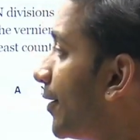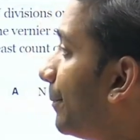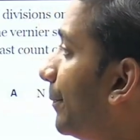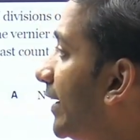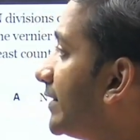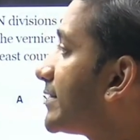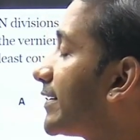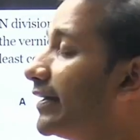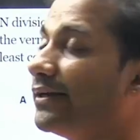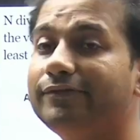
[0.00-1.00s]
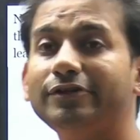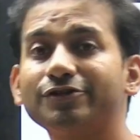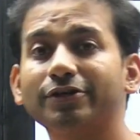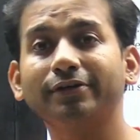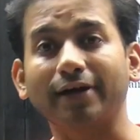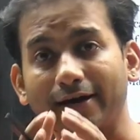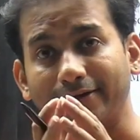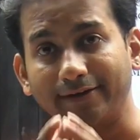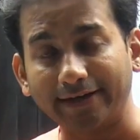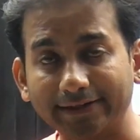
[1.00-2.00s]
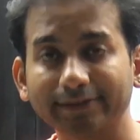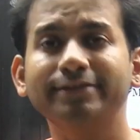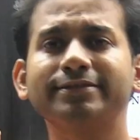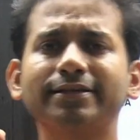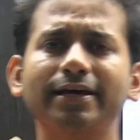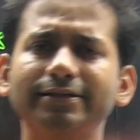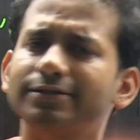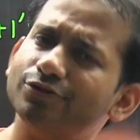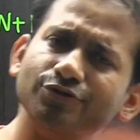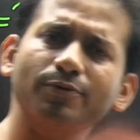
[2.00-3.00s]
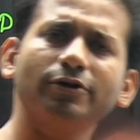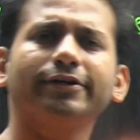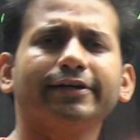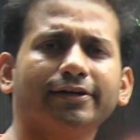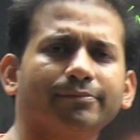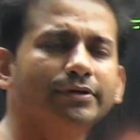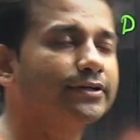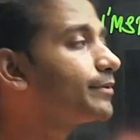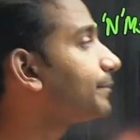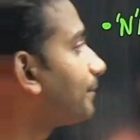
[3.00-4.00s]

Main scale division are greater in size, so smaller in number.